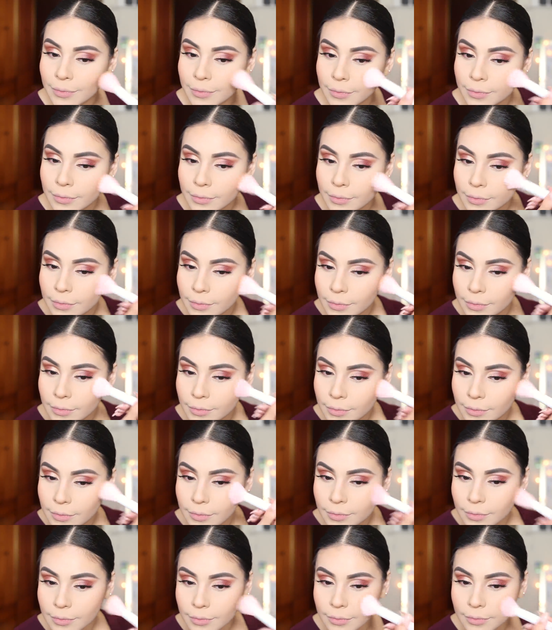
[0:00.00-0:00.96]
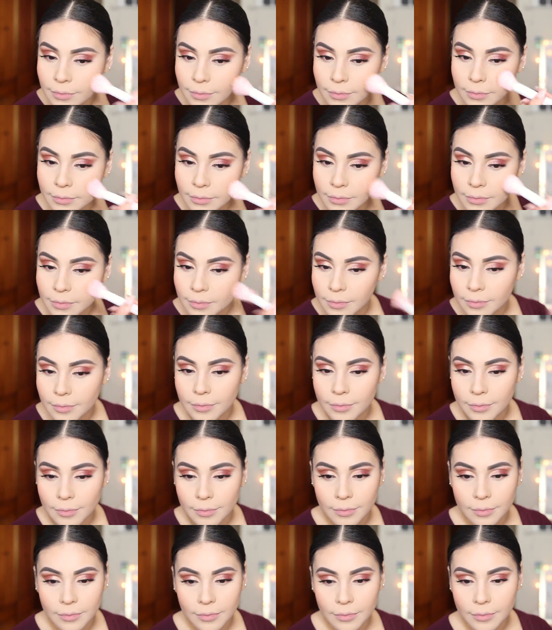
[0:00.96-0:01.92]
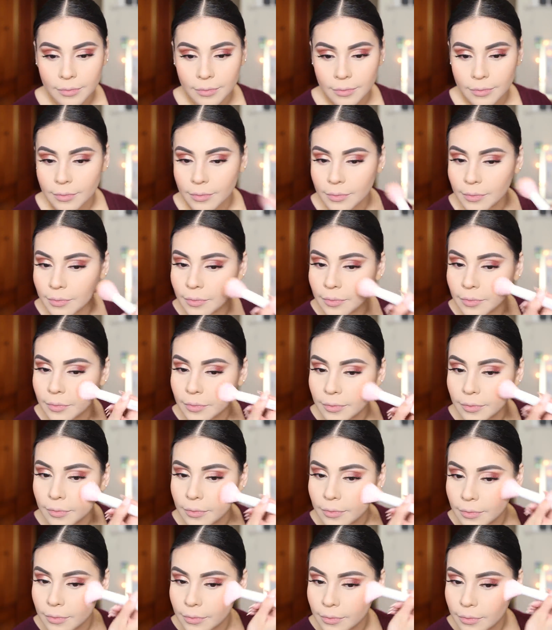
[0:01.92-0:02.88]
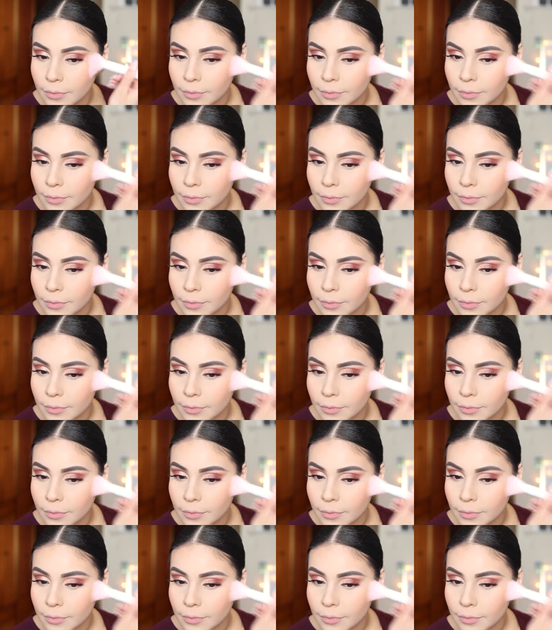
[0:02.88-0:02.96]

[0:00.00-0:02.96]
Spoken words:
[no speech]